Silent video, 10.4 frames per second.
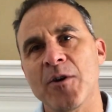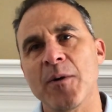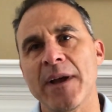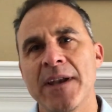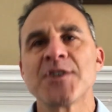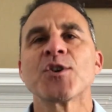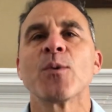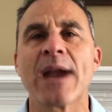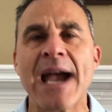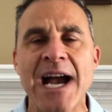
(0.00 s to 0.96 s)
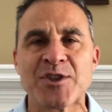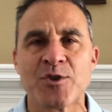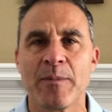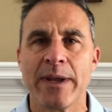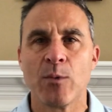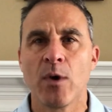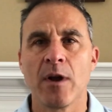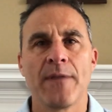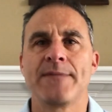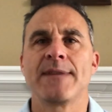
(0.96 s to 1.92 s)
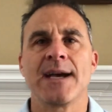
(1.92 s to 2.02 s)
Initial reaction would be,
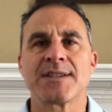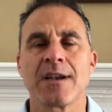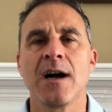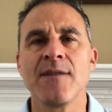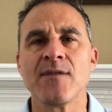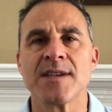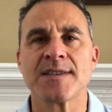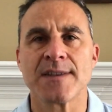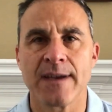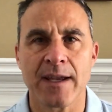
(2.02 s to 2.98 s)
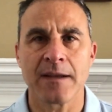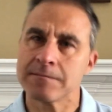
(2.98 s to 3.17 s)
well, that's an obvious thing.